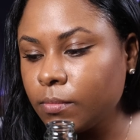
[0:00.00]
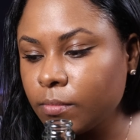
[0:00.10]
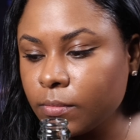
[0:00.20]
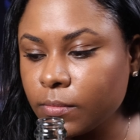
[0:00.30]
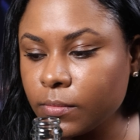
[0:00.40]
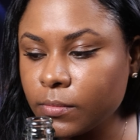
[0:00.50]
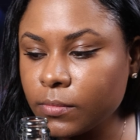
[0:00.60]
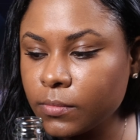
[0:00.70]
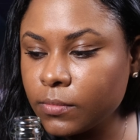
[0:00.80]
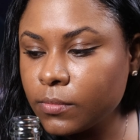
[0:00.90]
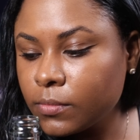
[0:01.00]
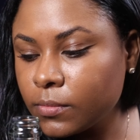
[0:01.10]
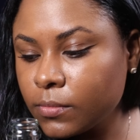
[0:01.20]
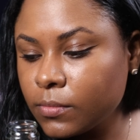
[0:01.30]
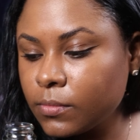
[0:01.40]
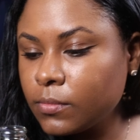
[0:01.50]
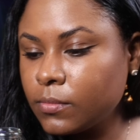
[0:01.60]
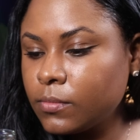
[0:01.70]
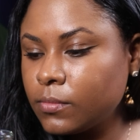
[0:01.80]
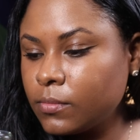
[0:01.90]
each other and we're on this
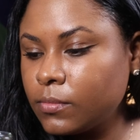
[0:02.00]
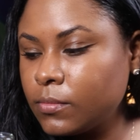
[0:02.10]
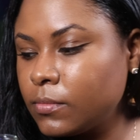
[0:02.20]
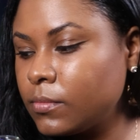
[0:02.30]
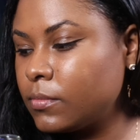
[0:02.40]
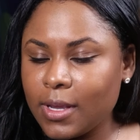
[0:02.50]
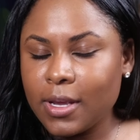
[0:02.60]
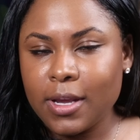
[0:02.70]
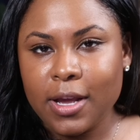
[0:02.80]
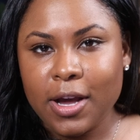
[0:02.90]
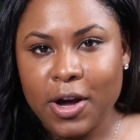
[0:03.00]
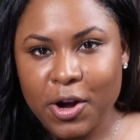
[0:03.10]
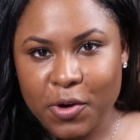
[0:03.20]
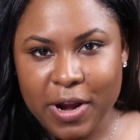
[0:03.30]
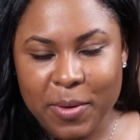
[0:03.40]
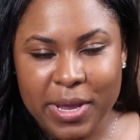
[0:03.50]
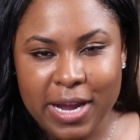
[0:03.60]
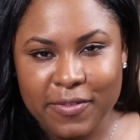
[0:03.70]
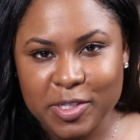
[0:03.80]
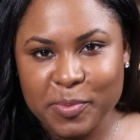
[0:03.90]
path together. All right, we
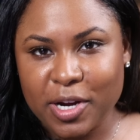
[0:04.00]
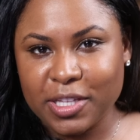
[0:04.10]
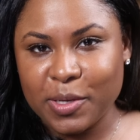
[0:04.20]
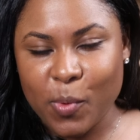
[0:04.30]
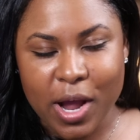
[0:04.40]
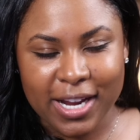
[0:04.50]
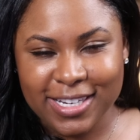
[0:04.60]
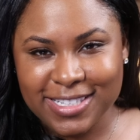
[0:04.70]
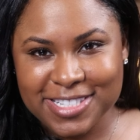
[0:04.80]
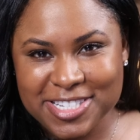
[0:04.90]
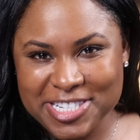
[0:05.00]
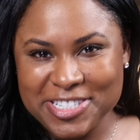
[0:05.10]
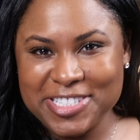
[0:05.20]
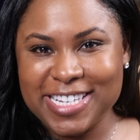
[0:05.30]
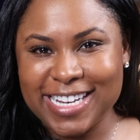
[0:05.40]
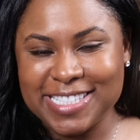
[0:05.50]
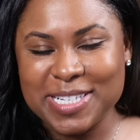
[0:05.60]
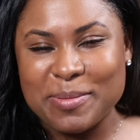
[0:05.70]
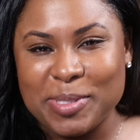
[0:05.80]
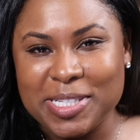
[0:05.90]
have our sparkling wine. Cheers to
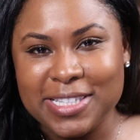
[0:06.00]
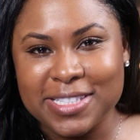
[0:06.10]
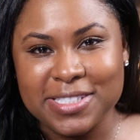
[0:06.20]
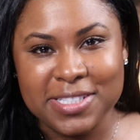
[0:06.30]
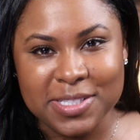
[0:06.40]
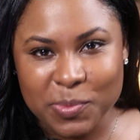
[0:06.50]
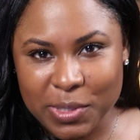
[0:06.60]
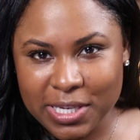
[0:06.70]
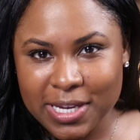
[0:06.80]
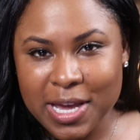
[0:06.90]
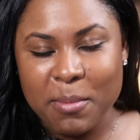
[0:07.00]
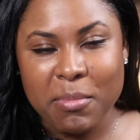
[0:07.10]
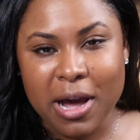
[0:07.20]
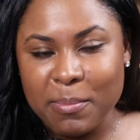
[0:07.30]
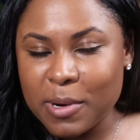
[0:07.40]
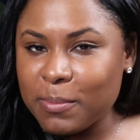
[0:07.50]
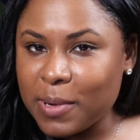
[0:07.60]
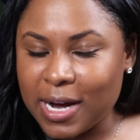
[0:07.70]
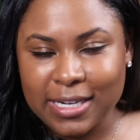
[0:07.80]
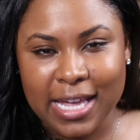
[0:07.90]
us completing this six-week
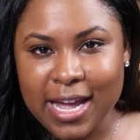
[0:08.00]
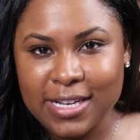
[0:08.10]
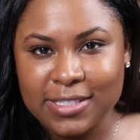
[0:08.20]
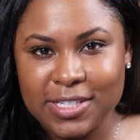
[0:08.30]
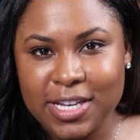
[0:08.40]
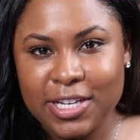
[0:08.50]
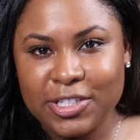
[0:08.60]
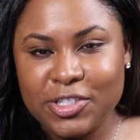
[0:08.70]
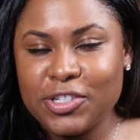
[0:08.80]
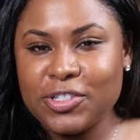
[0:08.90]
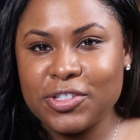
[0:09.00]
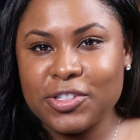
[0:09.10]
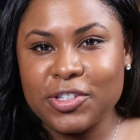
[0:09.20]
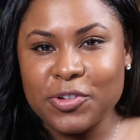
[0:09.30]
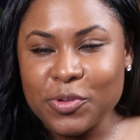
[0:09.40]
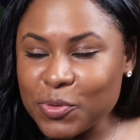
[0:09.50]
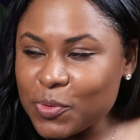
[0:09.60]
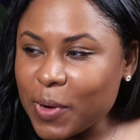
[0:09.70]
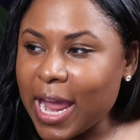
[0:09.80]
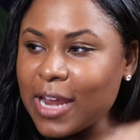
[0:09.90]
pop-up podcast. Cheers to the
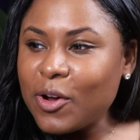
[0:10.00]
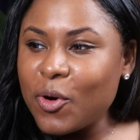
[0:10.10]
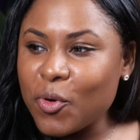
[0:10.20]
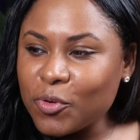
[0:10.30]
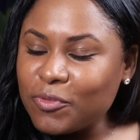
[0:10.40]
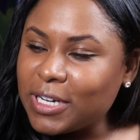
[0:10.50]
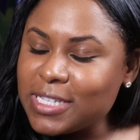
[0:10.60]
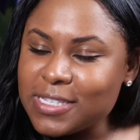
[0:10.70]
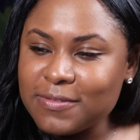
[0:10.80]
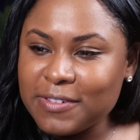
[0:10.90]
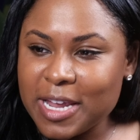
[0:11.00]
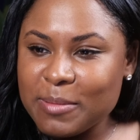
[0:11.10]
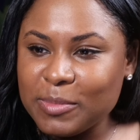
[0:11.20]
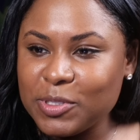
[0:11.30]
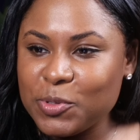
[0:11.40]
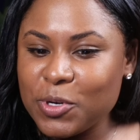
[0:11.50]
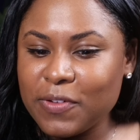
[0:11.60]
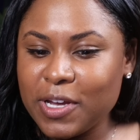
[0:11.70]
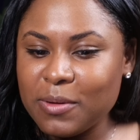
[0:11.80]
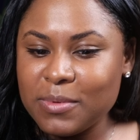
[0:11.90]
new and old friends and family who
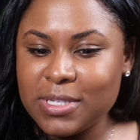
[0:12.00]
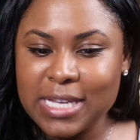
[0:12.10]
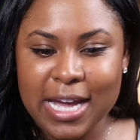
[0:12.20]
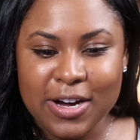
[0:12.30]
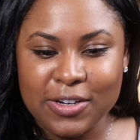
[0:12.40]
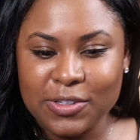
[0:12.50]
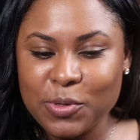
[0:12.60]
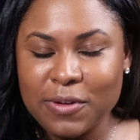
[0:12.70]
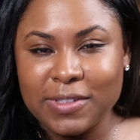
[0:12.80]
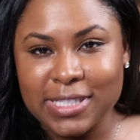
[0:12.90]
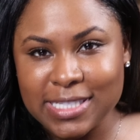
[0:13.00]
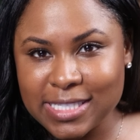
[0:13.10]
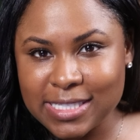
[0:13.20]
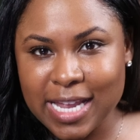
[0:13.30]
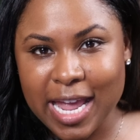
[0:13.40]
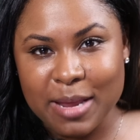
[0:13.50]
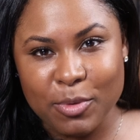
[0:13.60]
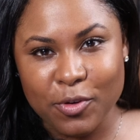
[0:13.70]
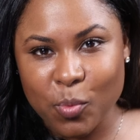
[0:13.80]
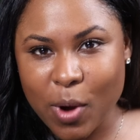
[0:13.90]
have held me down, who have listened
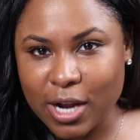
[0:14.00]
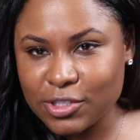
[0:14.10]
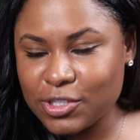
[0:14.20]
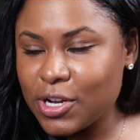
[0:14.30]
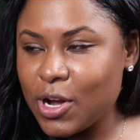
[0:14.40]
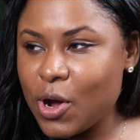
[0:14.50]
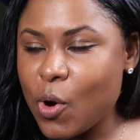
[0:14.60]
and both watched